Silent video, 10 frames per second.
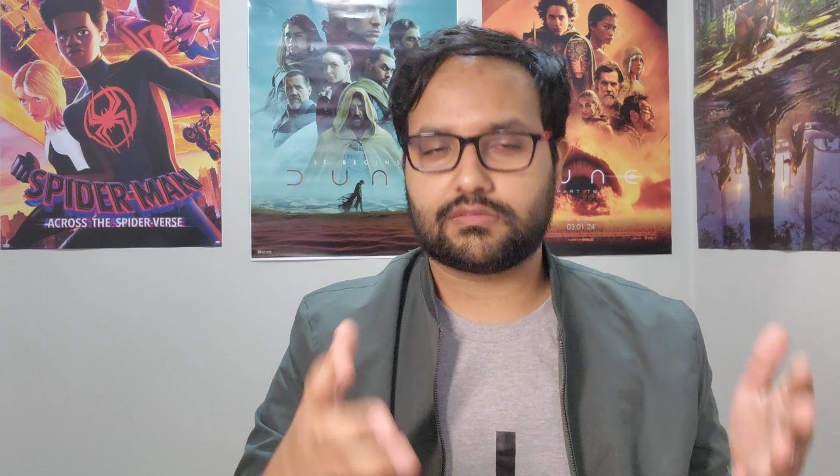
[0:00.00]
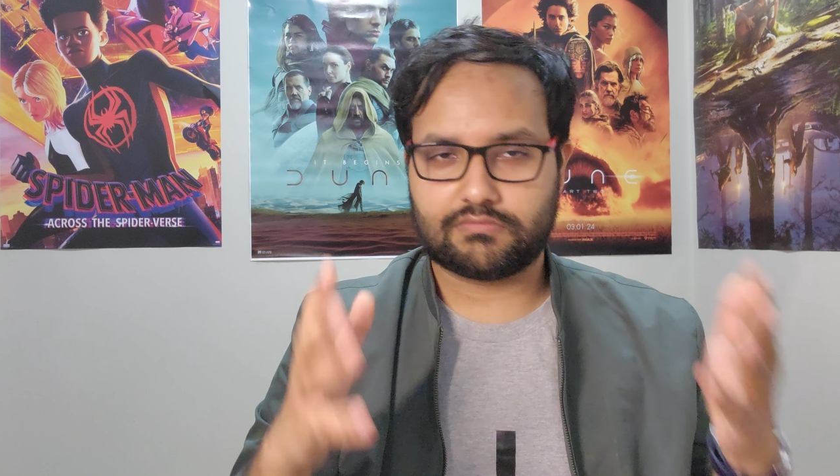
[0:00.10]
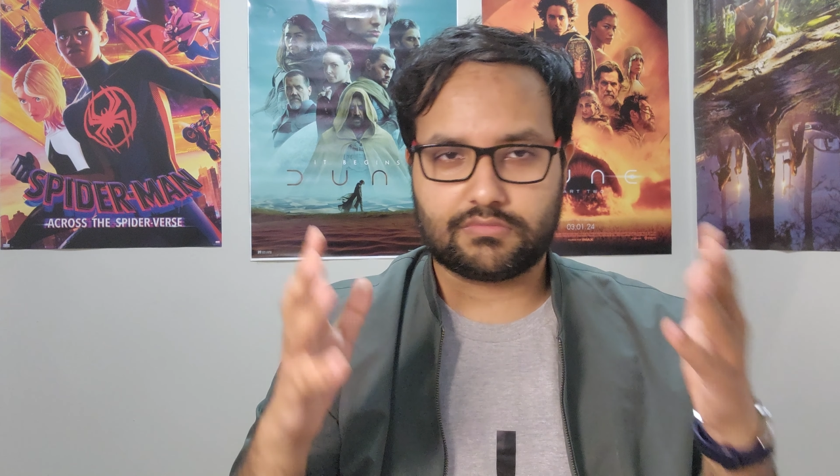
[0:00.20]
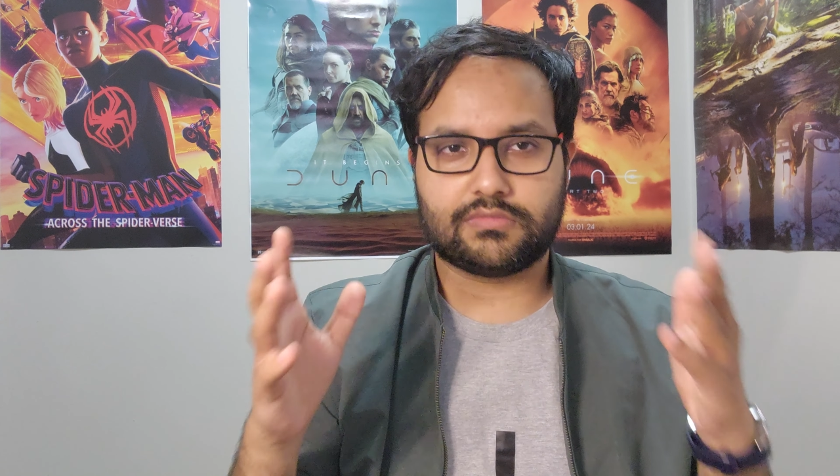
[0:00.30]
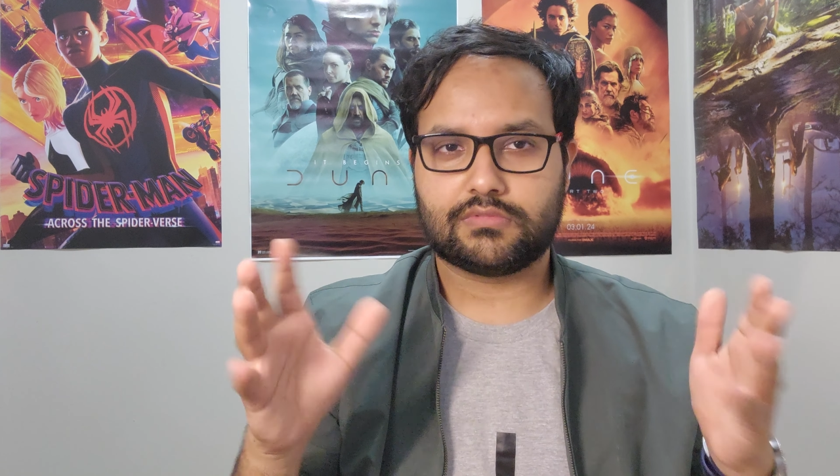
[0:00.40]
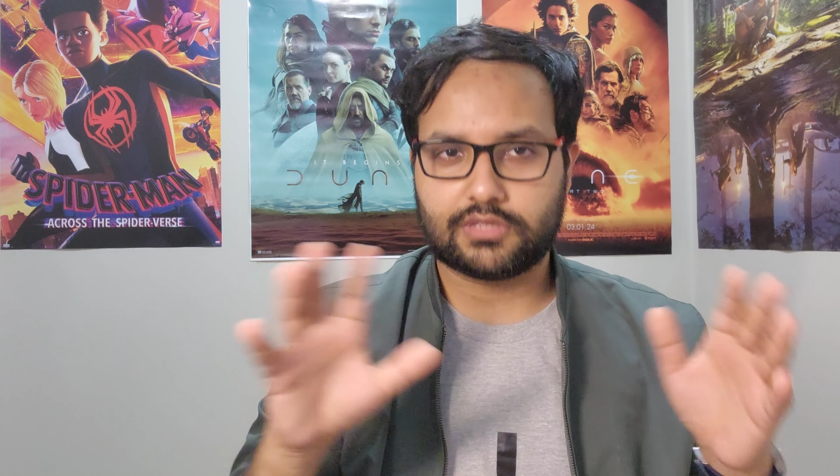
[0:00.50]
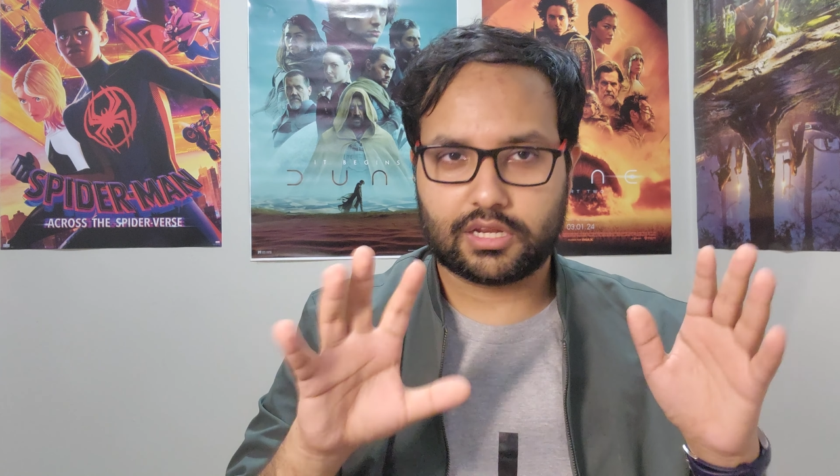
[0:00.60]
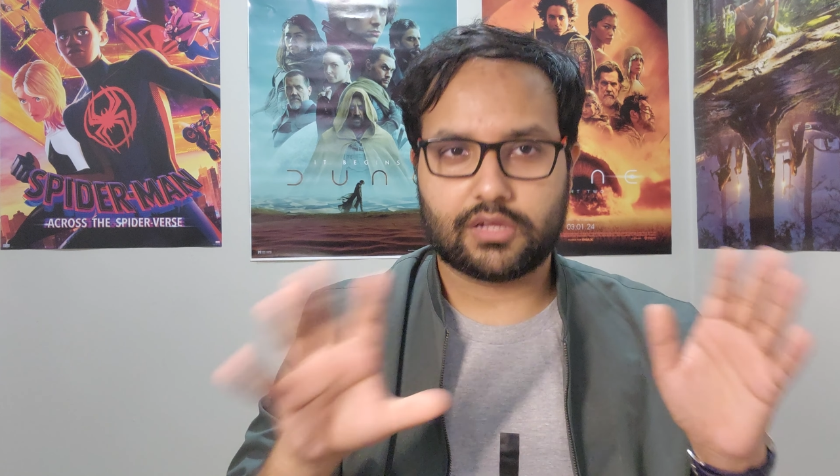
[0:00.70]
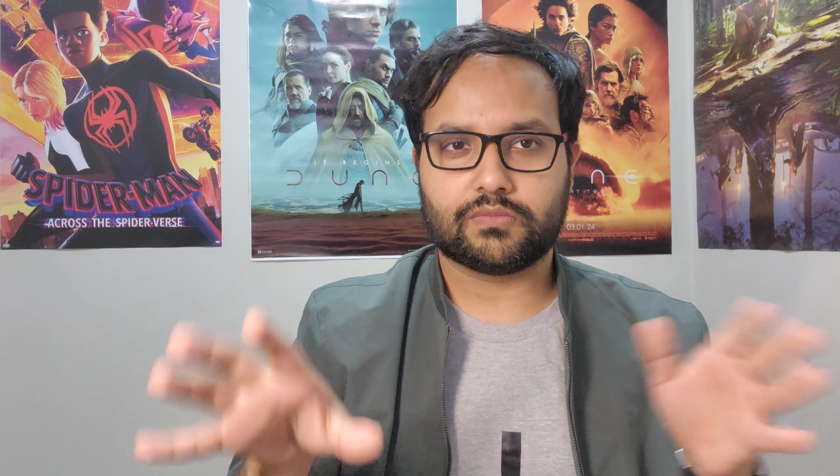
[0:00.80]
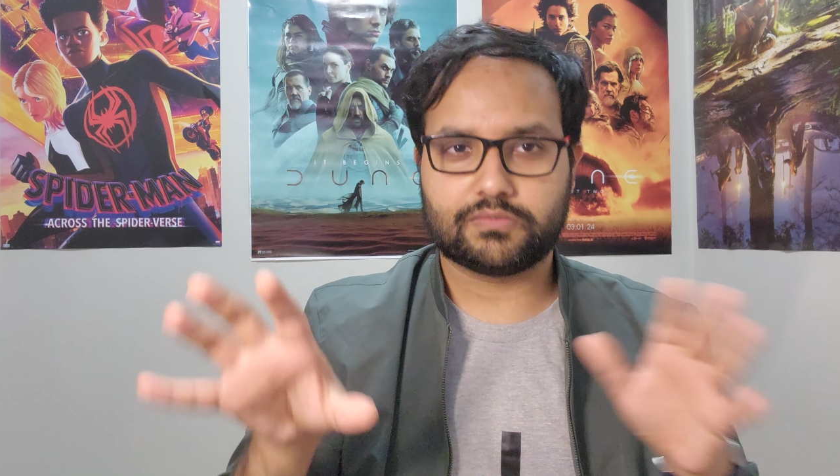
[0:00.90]
you
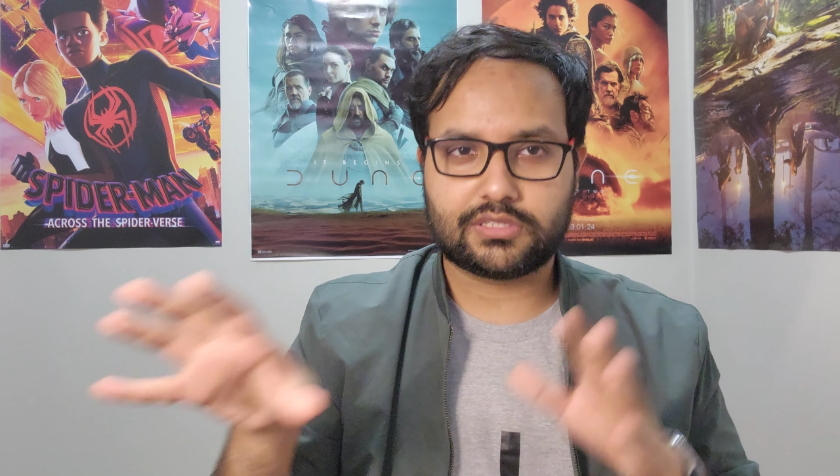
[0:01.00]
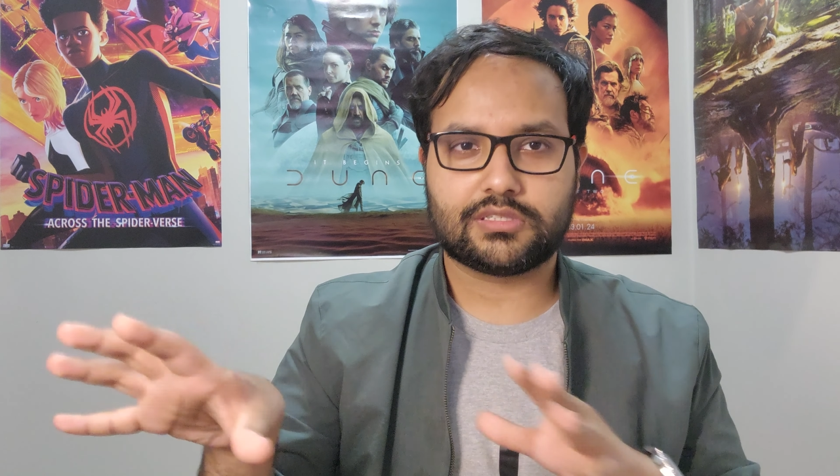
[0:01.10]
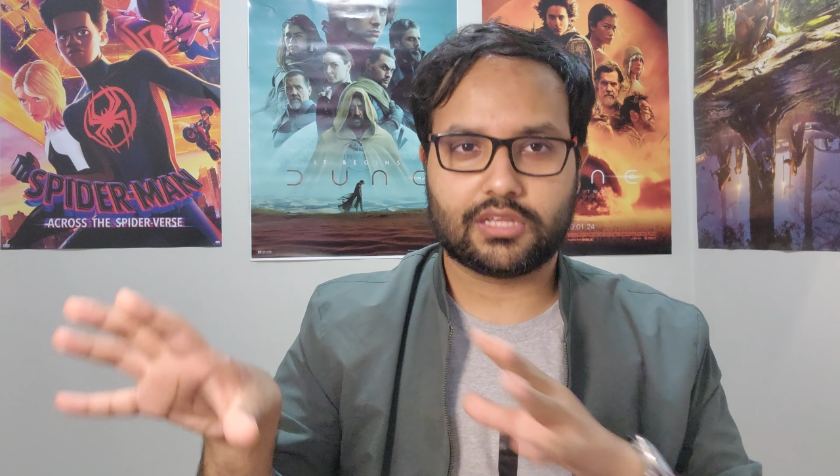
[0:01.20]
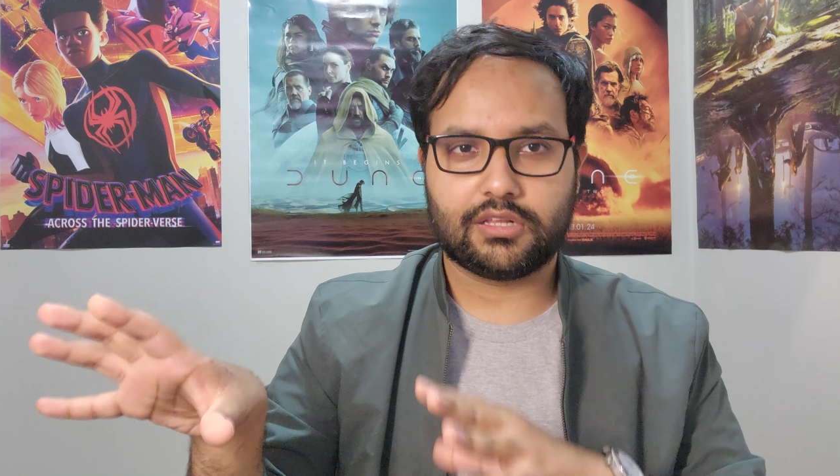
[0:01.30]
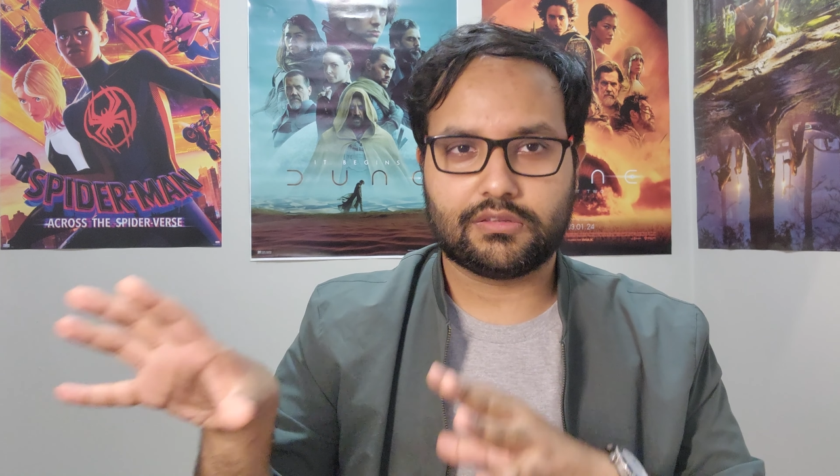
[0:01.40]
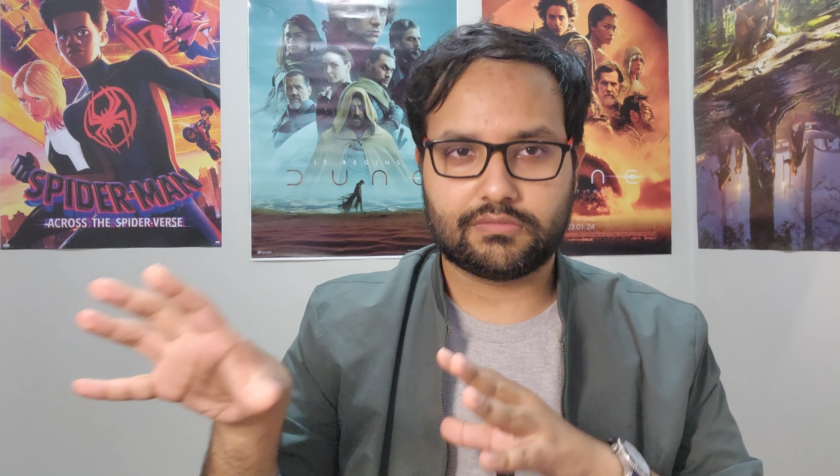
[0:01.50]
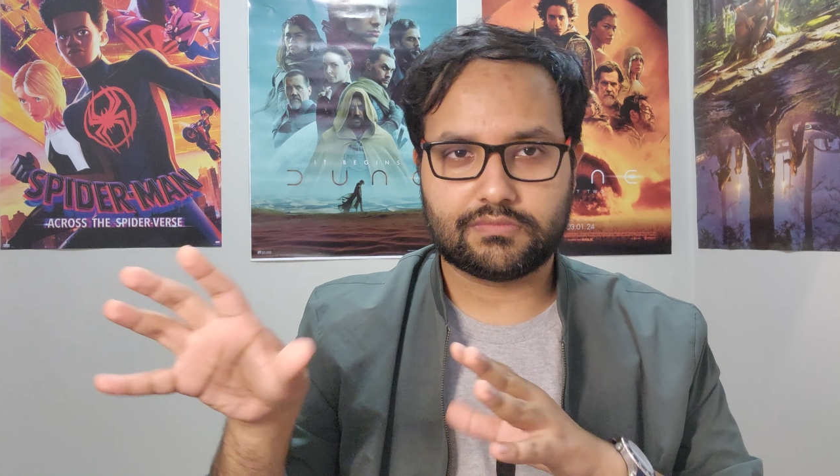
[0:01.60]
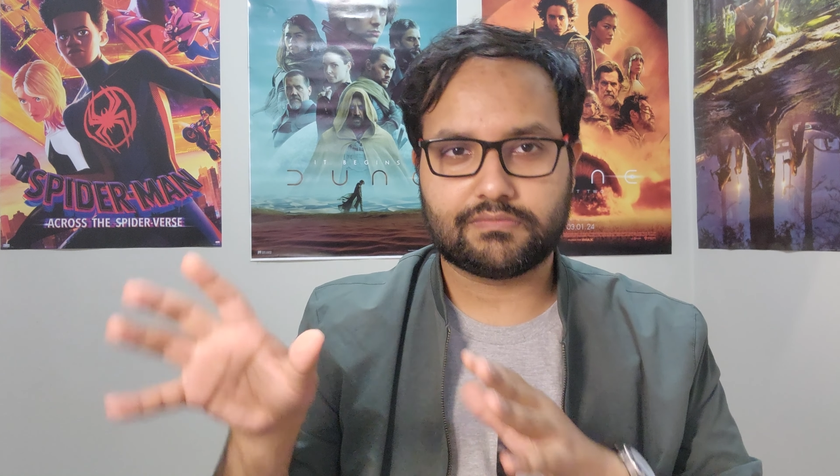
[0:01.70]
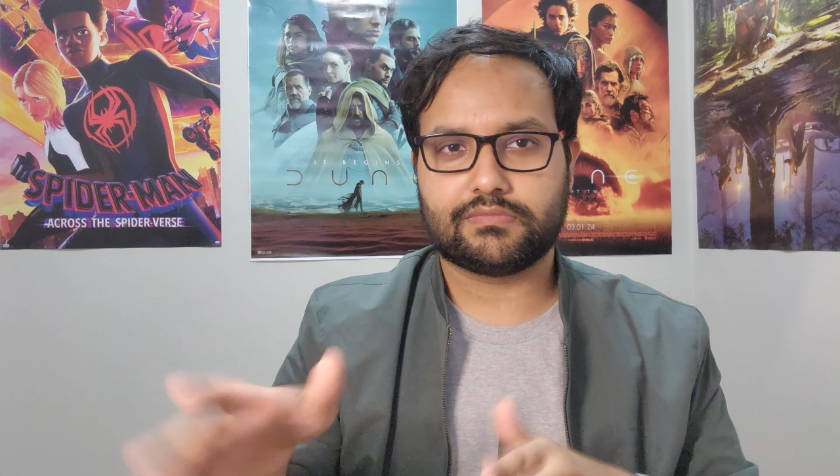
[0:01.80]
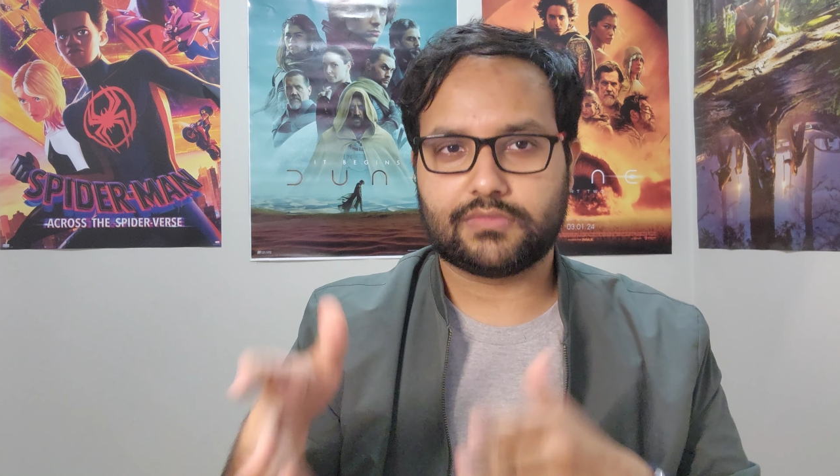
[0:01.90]
know, still